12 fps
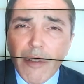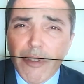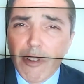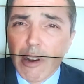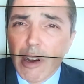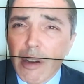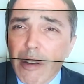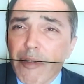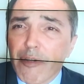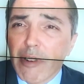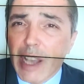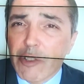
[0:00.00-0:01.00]
for
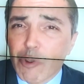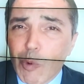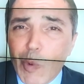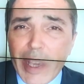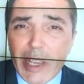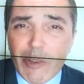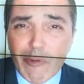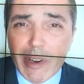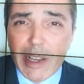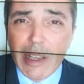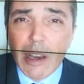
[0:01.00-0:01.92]
an extra week, really,